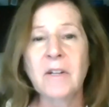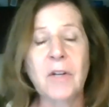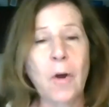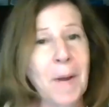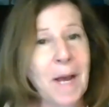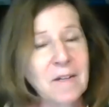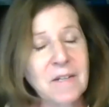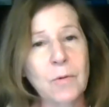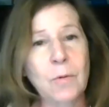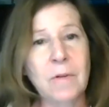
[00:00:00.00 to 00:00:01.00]
to go back to
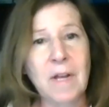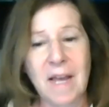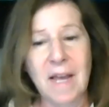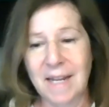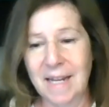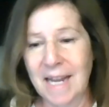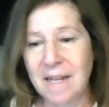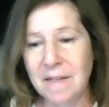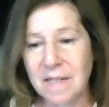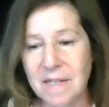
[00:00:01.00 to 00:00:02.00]
school and
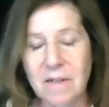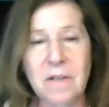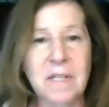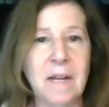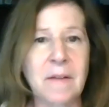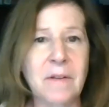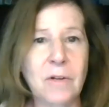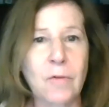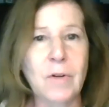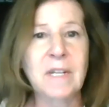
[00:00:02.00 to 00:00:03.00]
gain the skills and the
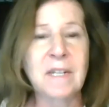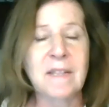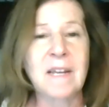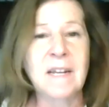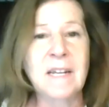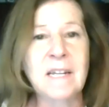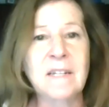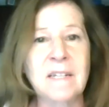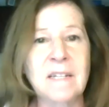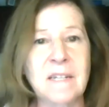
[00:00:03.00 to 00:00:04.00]
degrees that they
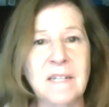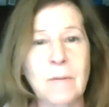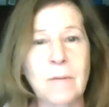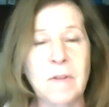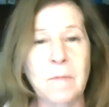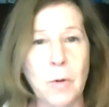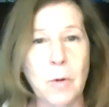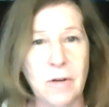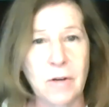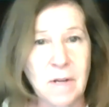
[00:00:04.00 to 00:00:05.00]
needed to succeed with
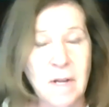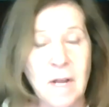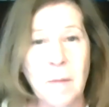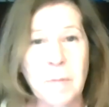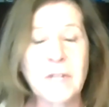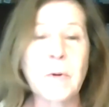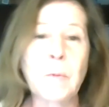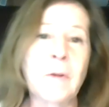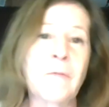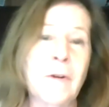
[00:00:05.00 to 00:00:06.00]
employers. Plus, we
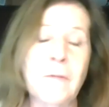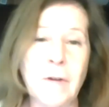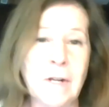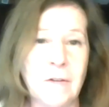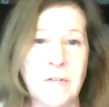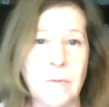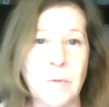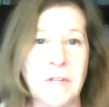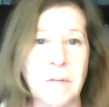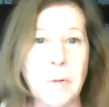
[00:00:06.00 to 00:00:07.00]
work very, very closely
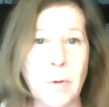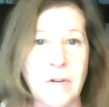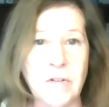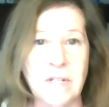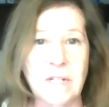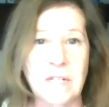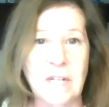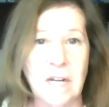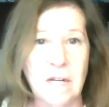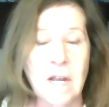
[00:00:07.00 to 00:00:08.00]
with the employers in the
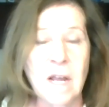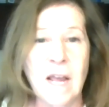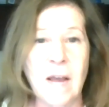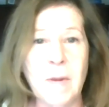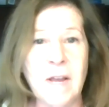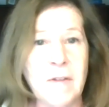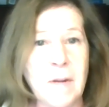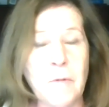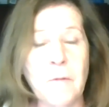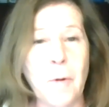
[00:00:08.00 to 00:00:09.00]
state, and we have a
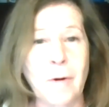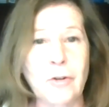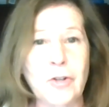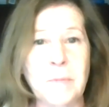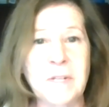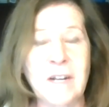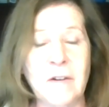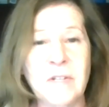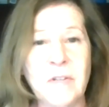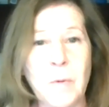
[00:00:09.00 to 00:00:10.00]
number of partnerships
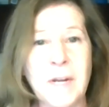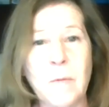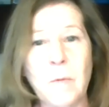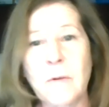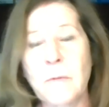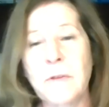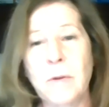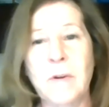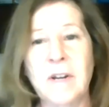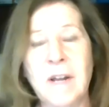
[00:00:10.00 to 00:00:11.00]
there. So we can work with
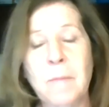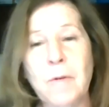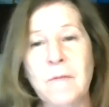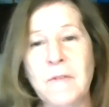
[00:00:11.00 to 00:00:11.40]
you on a number of